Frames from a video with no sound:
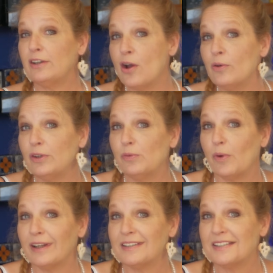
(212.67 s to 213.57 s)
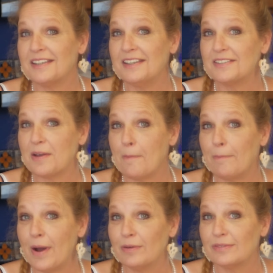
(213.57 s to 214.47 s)
know you wanted to see
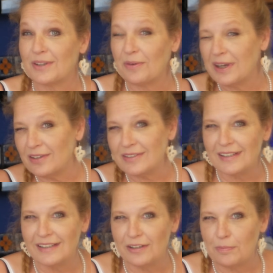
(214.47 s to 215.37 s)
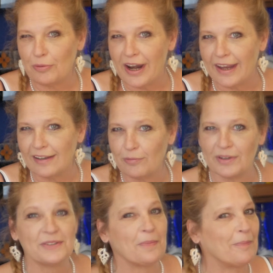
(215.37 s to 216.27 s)
some boats, so here's a little break
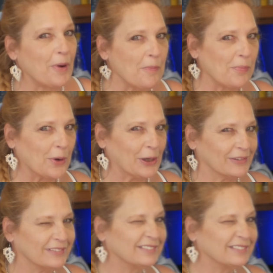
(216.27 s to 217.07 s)
with some boat porn.